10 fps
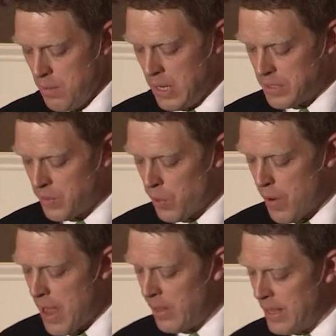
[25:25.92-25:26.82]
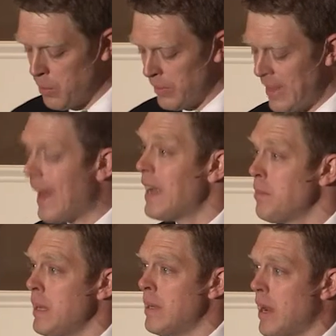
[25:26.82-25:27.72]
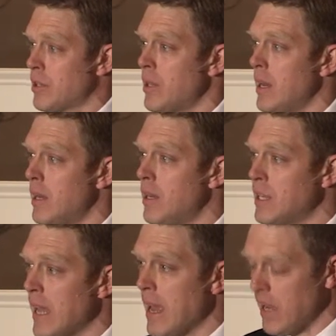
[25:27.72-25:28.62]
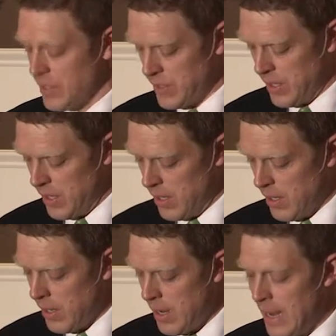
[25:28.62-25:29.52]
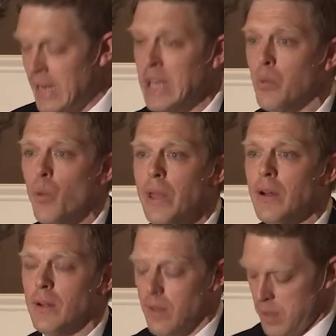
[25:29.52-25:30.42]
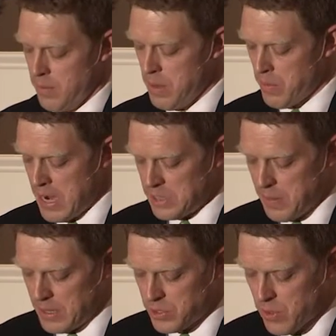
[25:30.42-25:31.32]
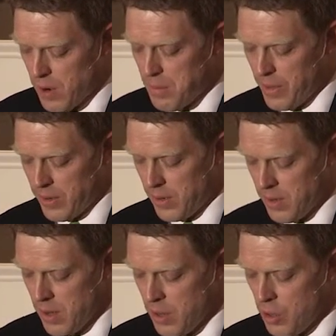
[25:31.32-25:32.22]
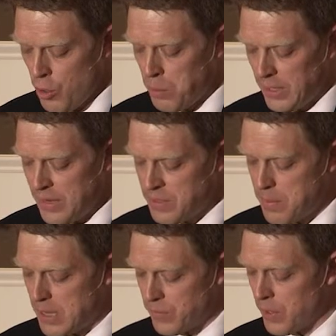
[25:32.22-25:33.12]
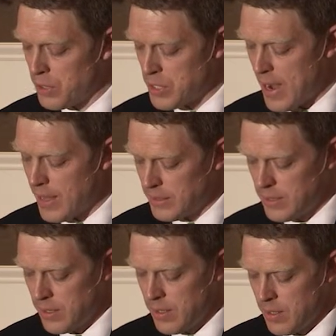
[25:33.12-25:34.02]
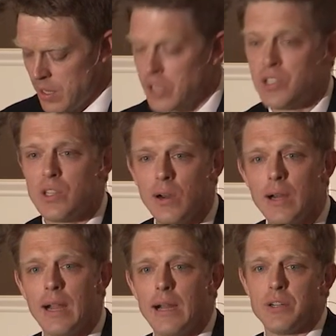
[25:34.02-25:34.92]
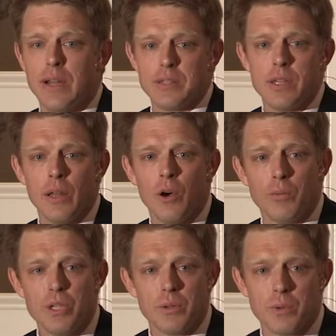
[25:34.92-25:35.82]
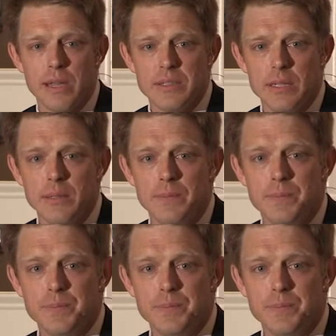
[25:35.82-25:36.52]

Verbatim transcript: Because of Corral, he will not be indoctrinated into gangs and he will be raised by a strong mother who believes the best for her child. A stark contrast to the home she was raised in.